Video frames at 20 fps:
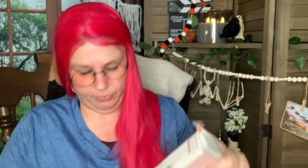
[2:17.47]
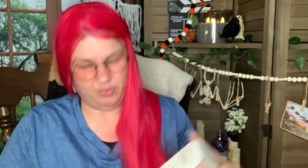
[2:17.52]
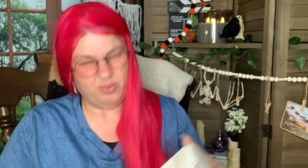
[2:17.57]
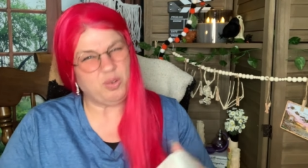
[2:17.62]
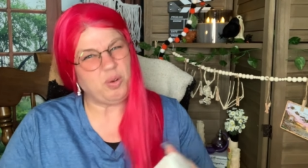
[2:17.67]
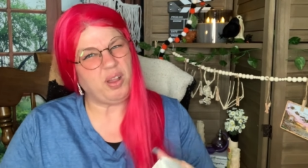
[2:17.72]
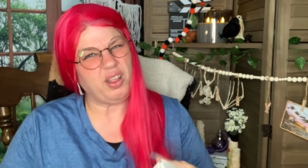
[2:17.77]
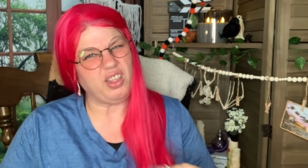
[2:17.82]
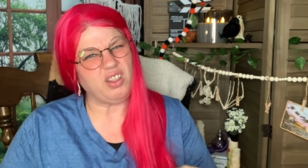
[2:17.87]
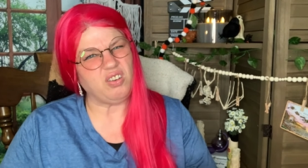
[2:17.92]

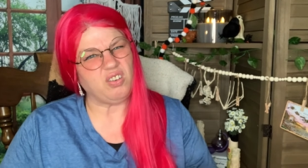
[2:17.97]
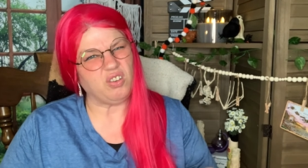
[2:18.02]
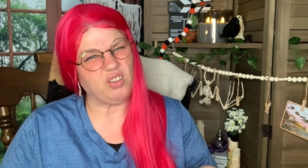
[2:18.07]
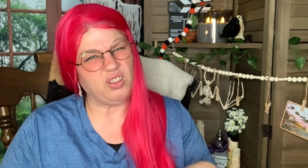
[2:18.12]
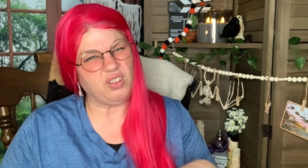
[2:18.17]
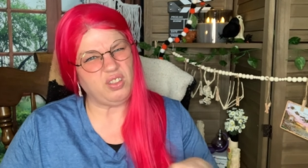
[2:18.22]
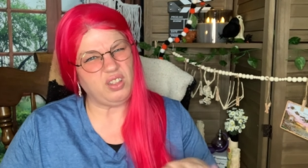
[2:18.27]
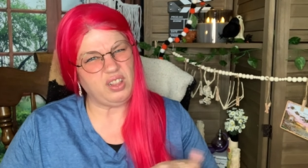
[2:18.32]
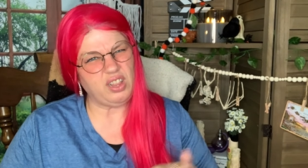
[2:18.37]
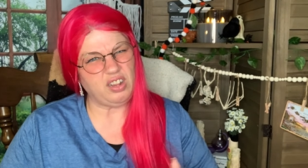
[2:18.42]
Well, you don't
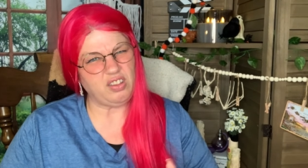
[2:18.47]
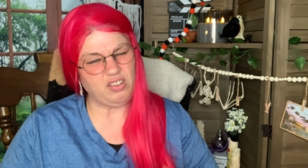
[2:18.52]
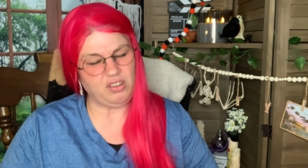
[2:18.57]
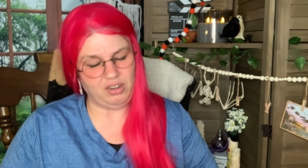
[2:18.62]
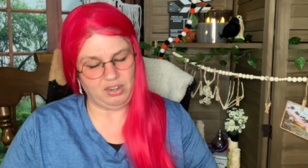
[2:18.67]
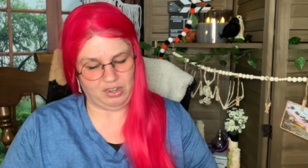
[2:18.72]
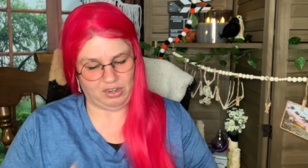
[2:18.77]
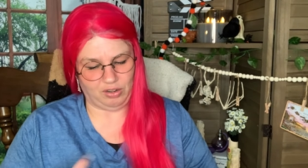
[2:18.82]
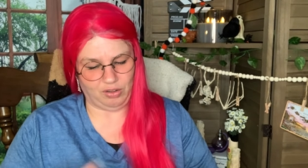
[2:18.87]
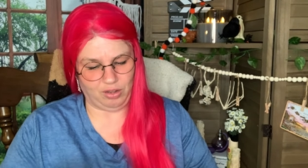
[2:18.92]
you think that's a
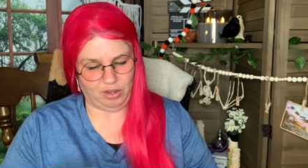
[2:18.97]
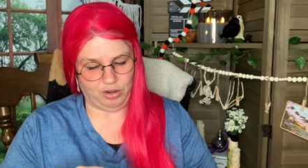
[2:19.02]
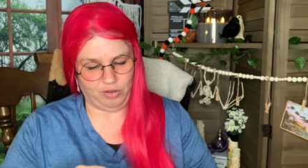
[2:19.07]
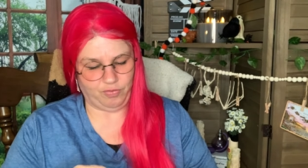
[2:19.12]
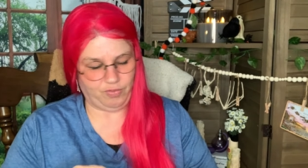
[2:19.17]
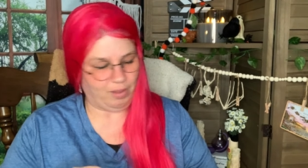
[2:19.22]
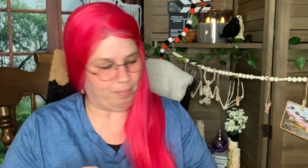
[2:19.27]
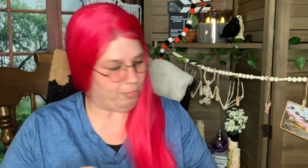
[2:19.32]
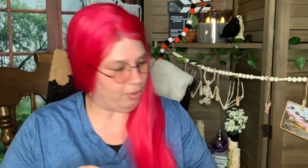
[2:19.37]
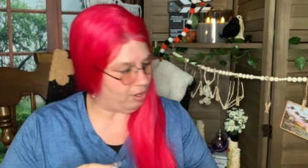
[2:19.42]
good deal? Under
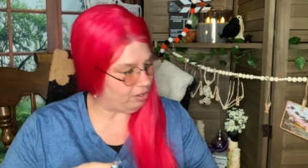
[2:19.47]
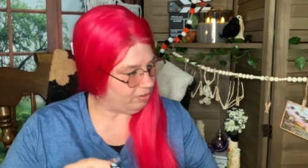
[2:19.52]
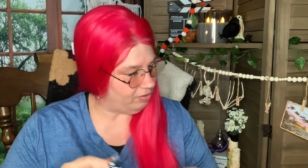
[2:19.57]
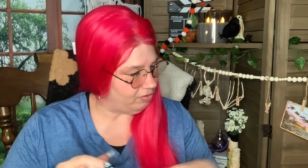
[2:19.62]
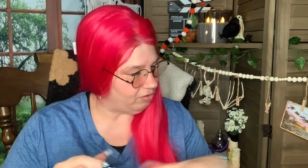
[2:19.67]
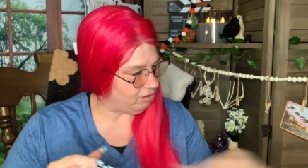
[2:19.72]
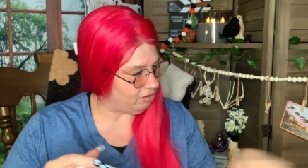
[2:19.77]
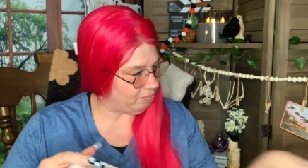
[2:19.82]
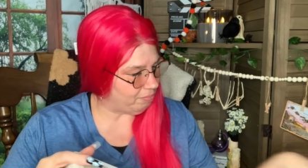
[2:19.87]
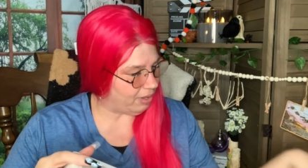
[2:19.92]
$5,
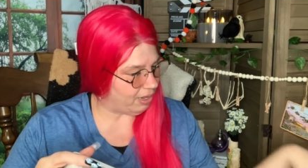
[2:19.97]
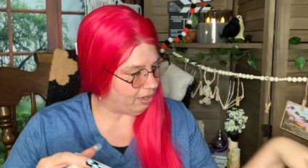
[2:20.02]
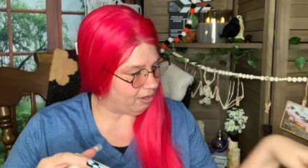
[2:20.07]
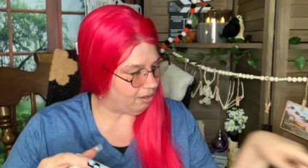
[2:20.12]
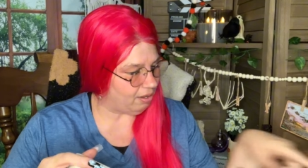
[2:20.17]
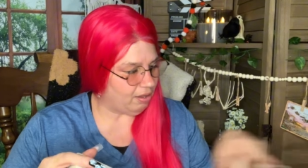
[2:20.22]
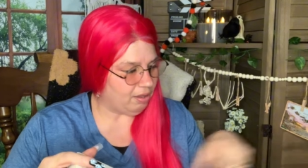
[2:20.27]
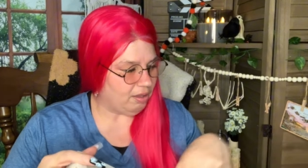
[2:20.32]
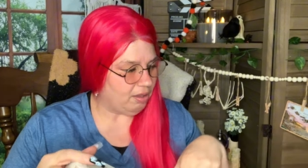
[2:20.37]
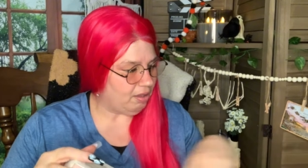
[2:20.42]
you can make
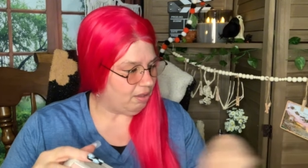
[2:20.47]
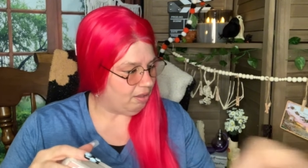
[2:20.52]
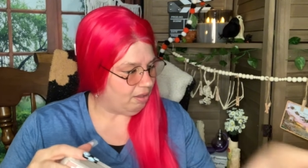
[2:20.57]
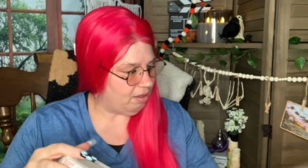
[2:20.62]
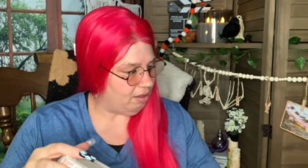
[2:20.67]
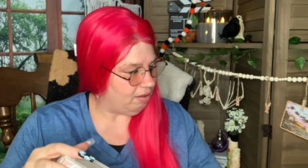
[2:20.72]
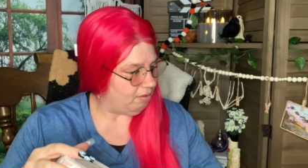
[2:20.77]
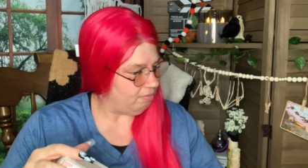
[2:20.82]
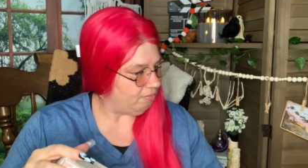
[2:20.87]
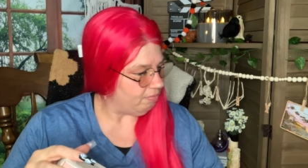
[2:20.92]

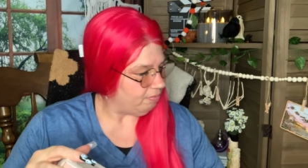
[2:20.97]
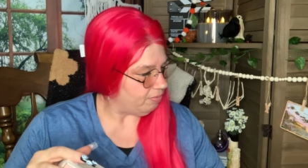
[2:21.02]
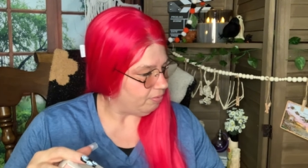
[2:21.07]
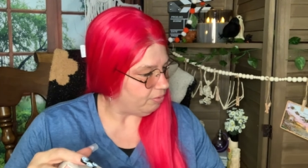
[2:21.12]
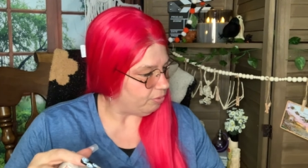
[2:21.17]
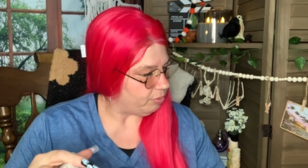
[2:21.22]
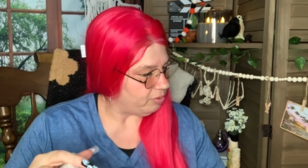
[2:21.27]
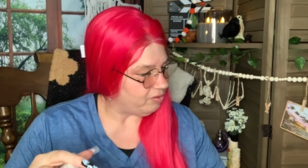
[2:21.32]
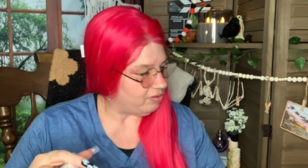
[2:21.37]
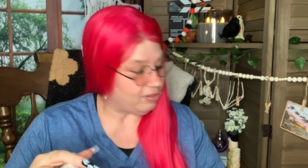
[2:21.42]

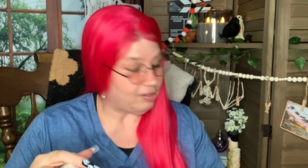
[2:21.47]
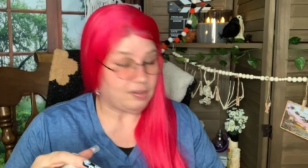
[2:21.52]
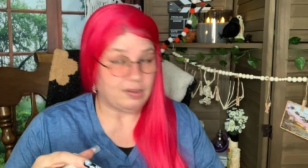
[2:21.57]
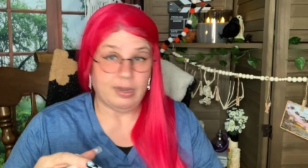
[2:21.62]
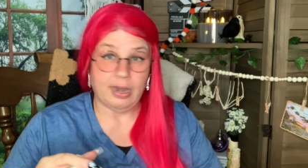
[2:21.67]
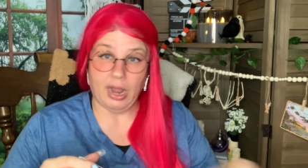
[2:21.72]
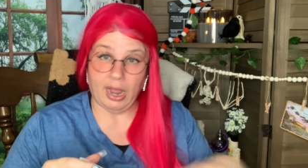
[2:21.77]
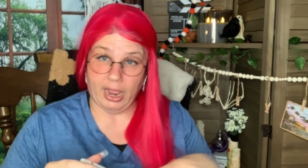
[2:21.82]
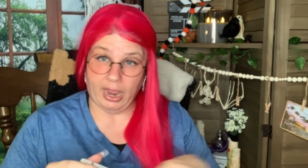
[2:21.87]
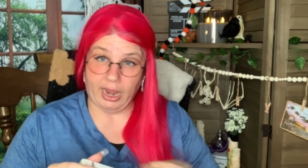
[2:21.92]
3, 6,
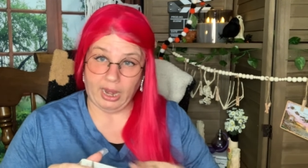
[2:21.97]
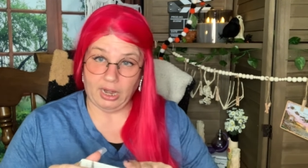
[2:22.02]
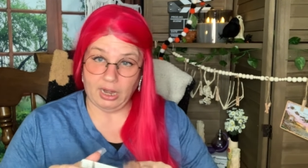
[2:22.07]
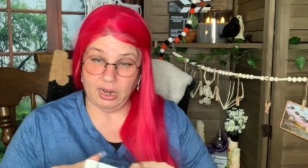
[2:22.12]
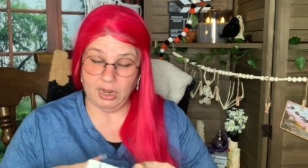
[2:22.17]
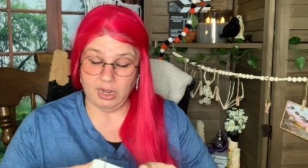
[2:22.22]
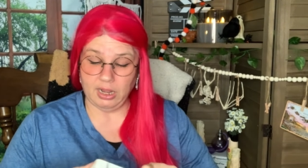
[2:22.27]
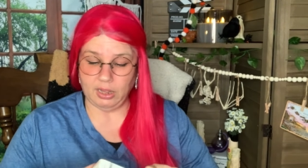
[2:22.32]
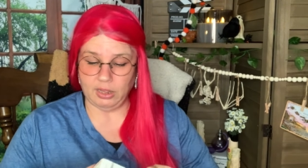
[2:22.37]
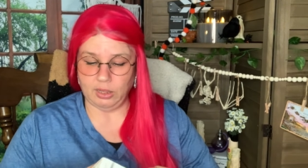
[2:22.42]

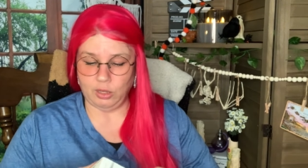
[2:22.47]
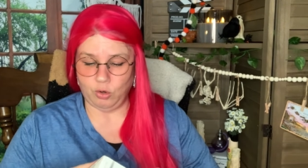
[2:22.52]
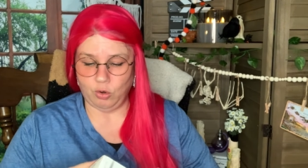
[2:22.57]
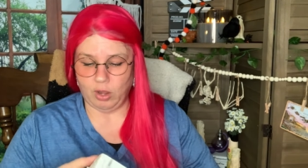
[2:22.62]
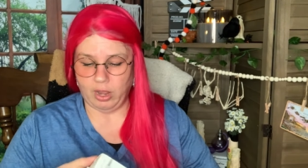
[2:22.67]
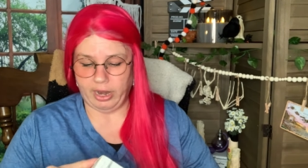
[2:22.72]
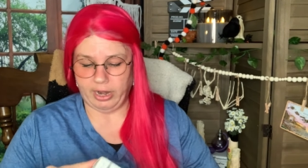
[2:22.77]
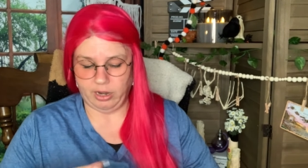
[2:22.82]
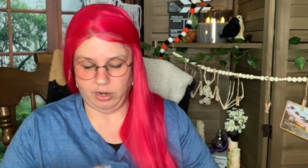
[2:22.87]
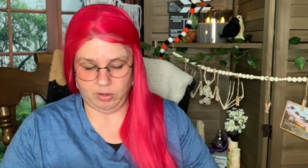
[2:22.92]
9 little
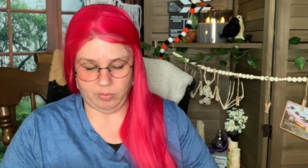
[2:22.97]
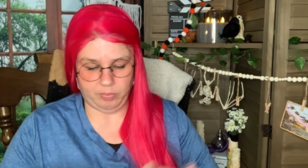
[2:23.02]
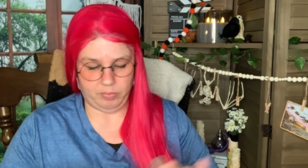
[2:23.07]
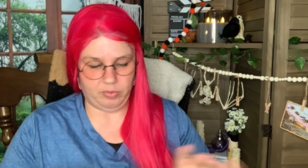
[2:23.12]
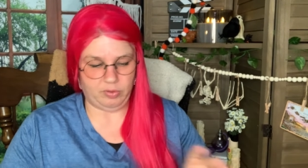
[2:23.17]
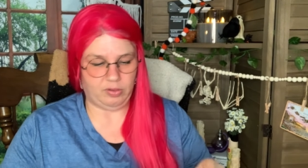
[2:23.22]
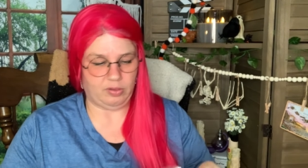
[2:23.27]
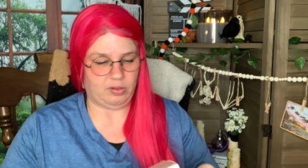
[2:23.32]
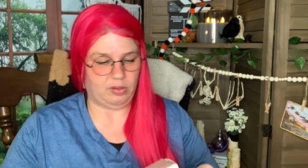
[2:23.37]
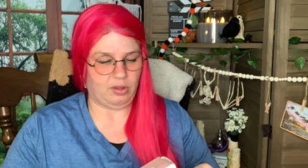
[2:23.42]

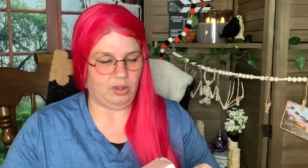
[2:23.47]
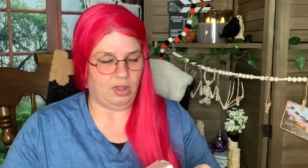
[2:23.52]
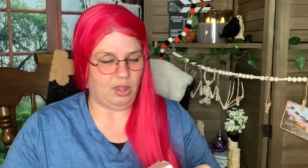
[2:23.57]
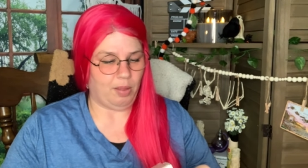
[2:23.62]
items.